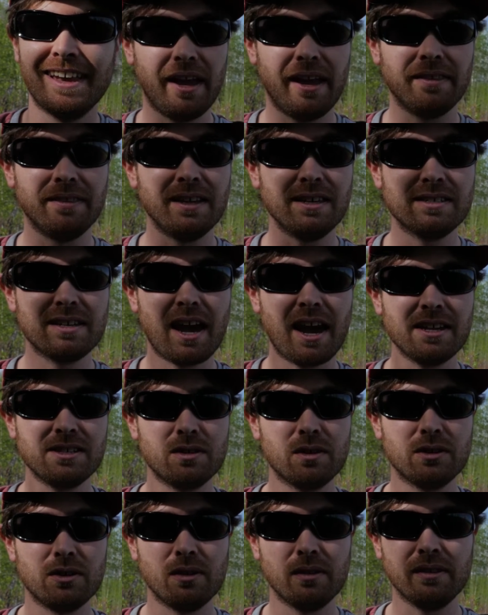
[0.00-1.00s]
And these guys
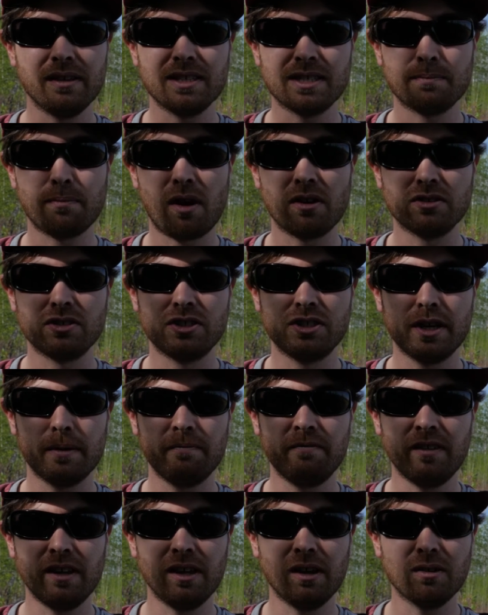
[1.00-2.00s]
who are doing these sponsorship
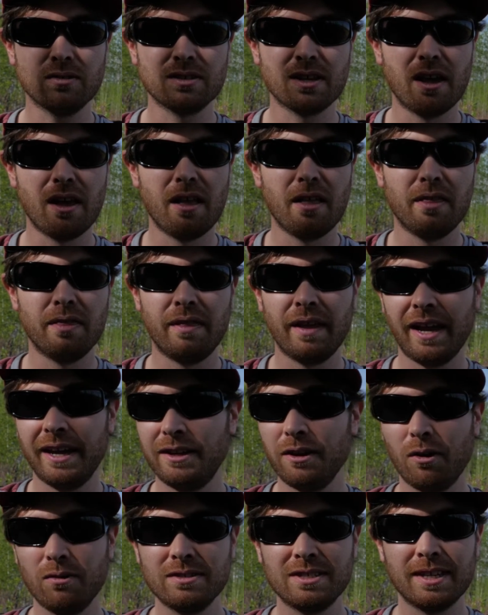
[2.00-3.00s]
videos, they
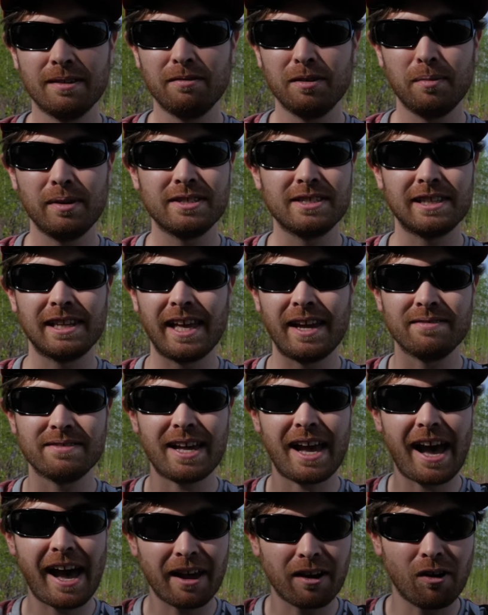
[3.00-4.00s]
don't seem to be slaves
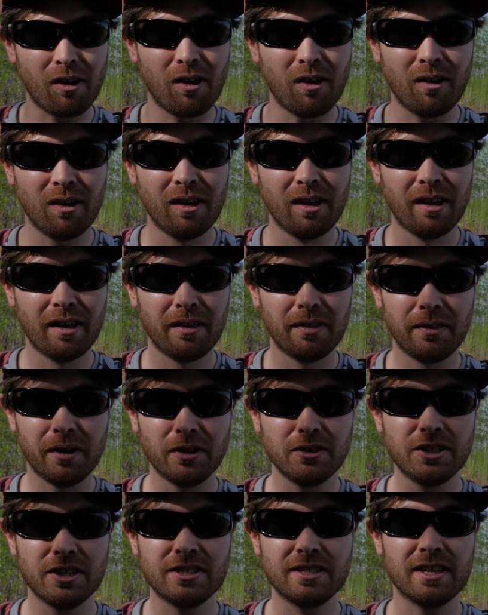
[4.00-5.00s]
at all. They're
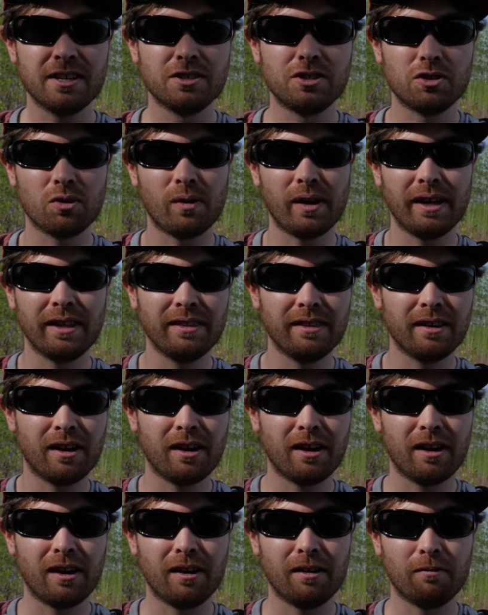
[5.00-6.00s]
just enjoying
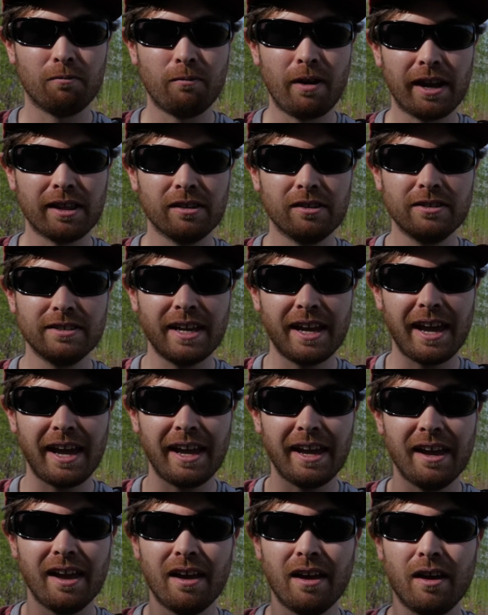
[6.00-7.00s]
their regular
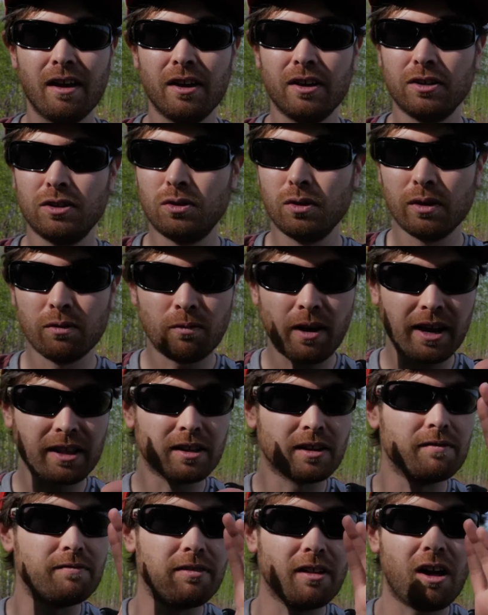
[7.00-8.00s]
day, doing
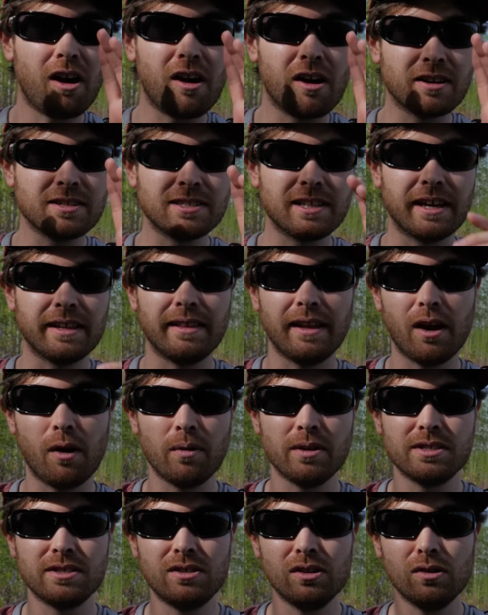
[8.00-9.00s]
regular vlogs like they
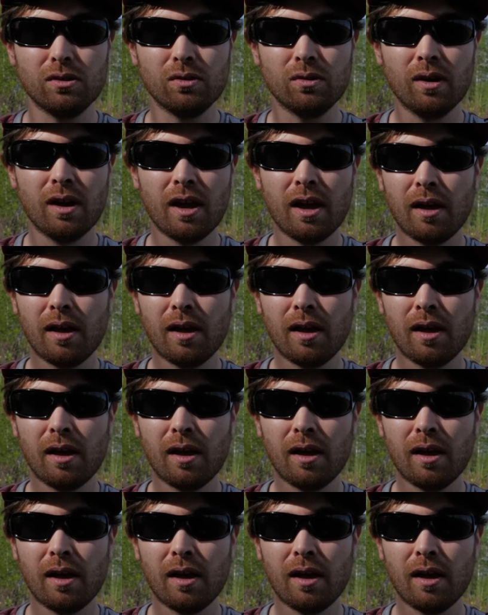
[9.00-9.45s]
always do,